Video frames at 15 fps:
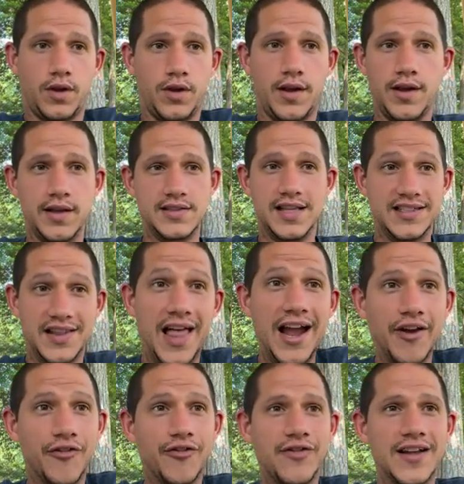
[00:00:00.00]
And it's that's
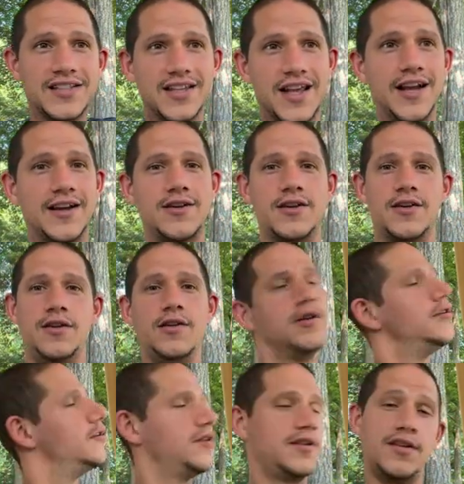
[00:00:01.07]
life. That's like,
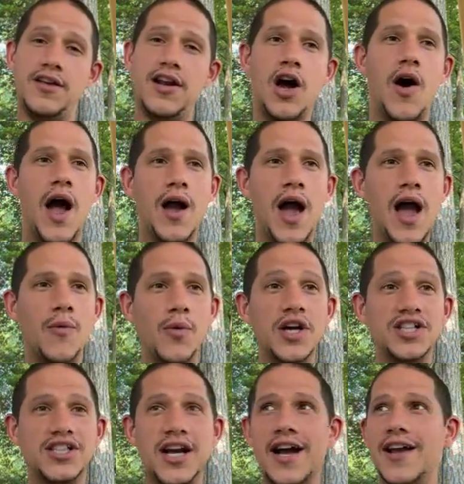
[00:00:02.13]
you know, I, I
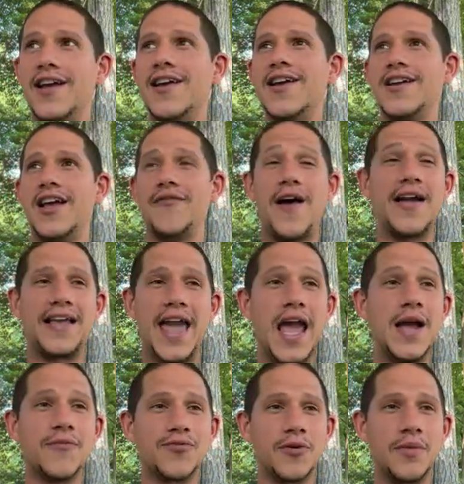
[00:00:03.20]
wish I if I
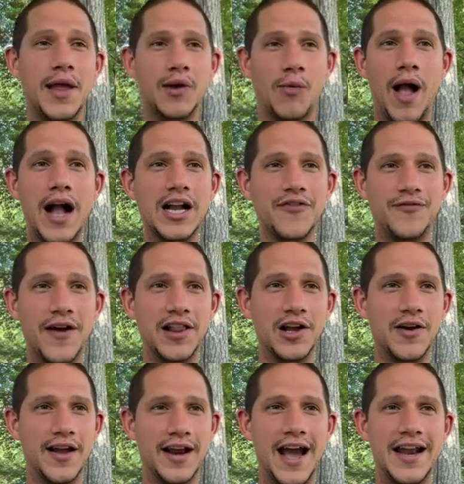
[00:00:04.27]
came from like
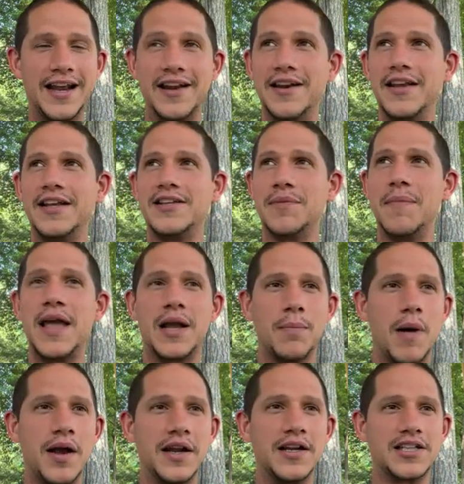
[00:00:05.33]
Rockefeller and I didn't need to make
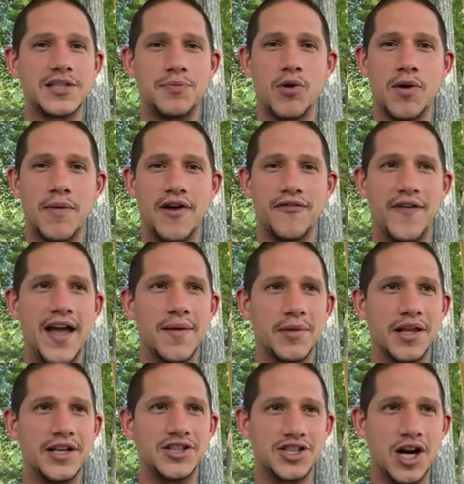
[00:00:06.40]
money to support my
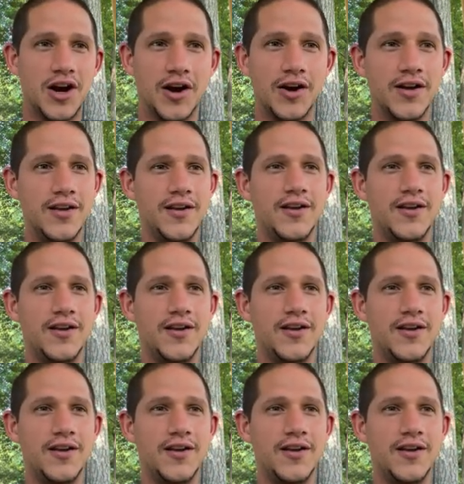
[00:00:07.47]
family, sure